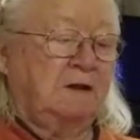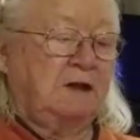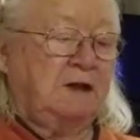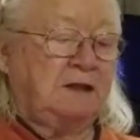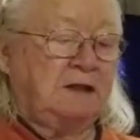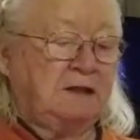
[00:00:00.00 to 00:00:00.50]

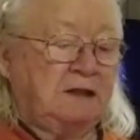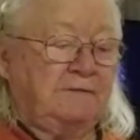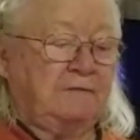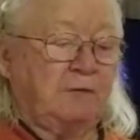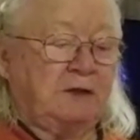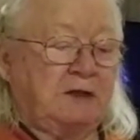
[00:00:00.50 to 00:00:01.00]
He then
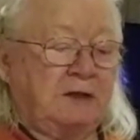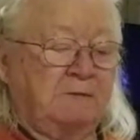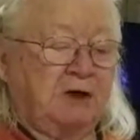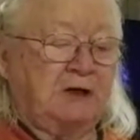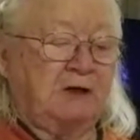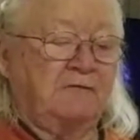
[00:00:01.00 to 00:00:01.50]
lived with them
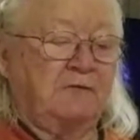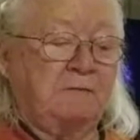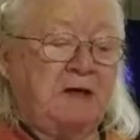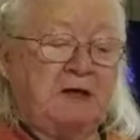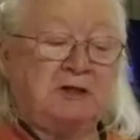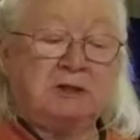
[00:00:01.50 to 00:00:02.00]
again from
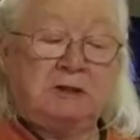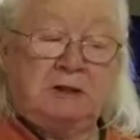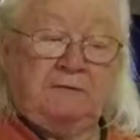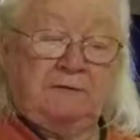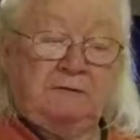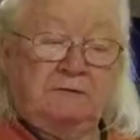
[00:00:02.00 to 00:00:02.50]
age
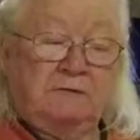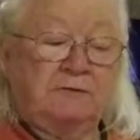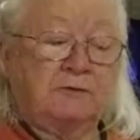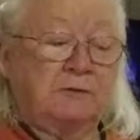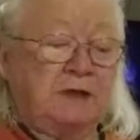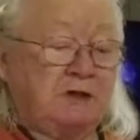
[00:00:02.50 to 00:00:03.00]
11
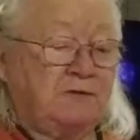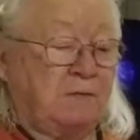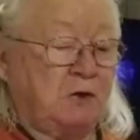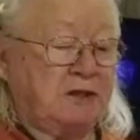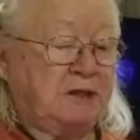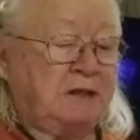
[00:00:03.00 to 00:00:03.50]
through age
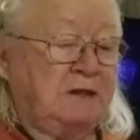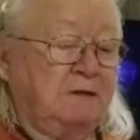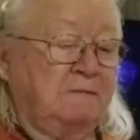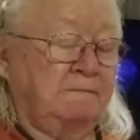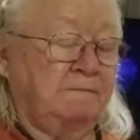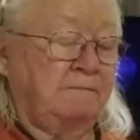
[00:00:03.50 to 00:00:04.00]
14.
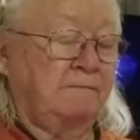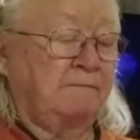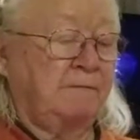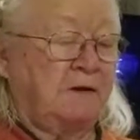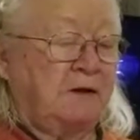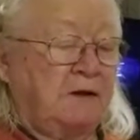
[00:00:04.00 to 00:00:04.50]

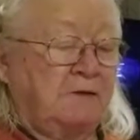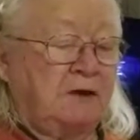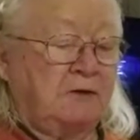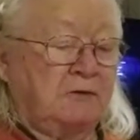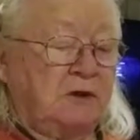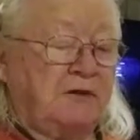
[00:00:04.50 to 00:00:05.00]
They
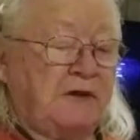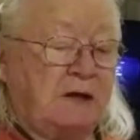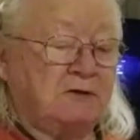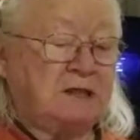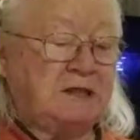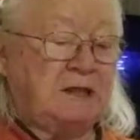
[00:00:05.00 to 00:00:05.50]
owned a
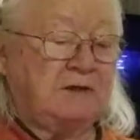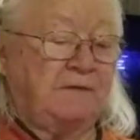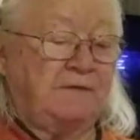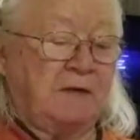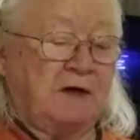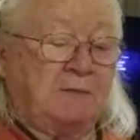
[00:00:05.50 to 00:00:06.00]
1,000-acre
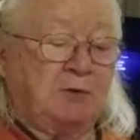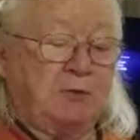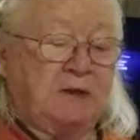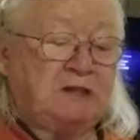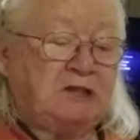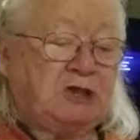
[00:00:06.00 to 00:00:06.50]
farm and
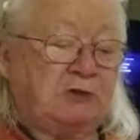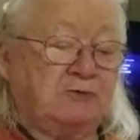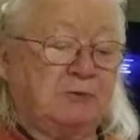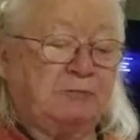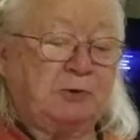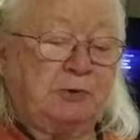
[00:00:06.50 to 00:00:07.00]
raised
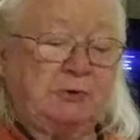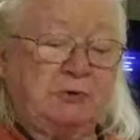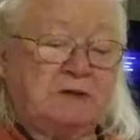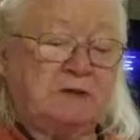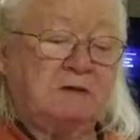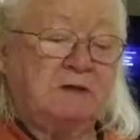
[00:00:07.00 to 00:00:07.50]
general
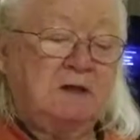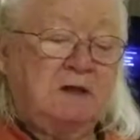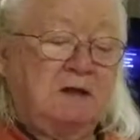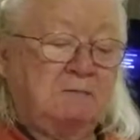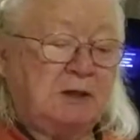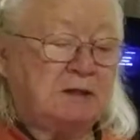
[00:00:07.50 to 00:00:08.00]
produce,
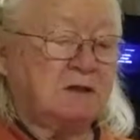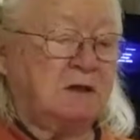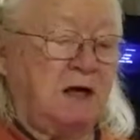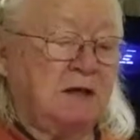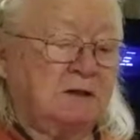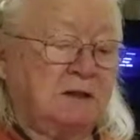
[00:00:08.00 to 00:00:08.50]
plus
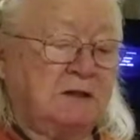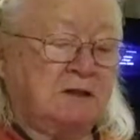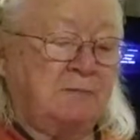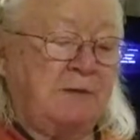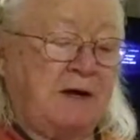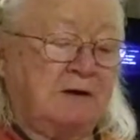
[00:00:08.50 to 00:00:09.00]
cotton and
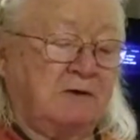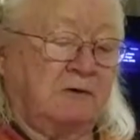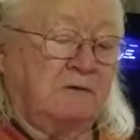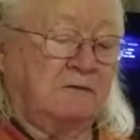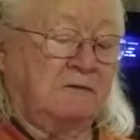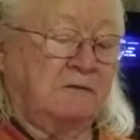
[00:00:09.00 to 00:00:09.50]
tobacco,
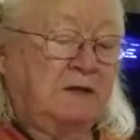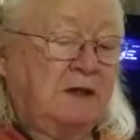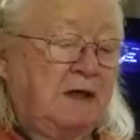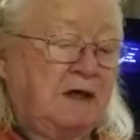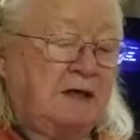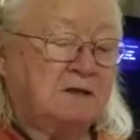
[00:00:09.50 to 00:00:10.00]

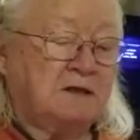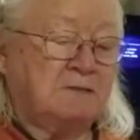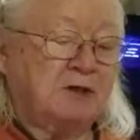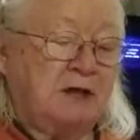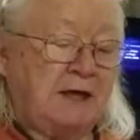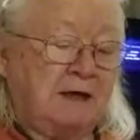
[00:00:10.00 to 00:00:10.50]
and some
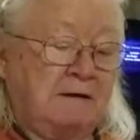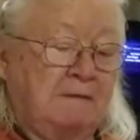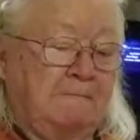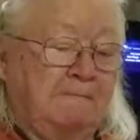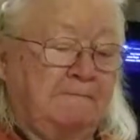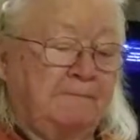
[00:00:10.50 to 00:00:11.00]
cattle.
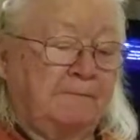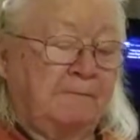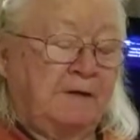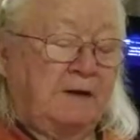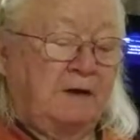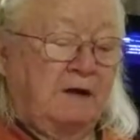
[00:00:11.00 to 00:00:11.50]

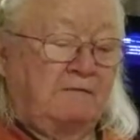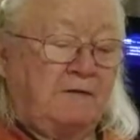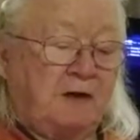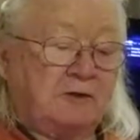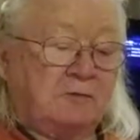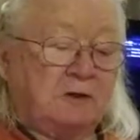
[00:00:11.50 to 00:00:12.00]

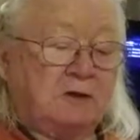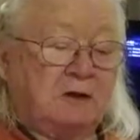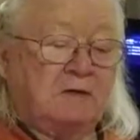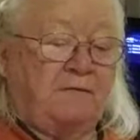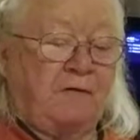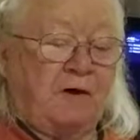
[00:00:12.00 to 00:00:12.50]
Father worked on
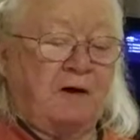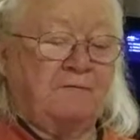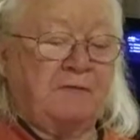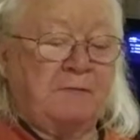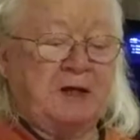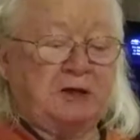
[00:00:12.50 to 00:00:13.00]
the farm
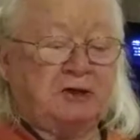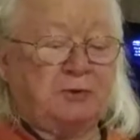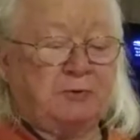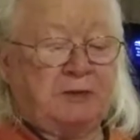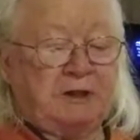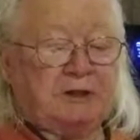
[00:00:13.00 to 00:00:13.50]
from age
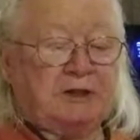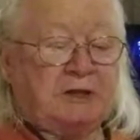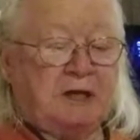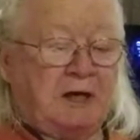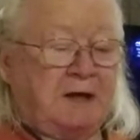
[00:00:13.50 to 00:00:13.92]
3 to 9.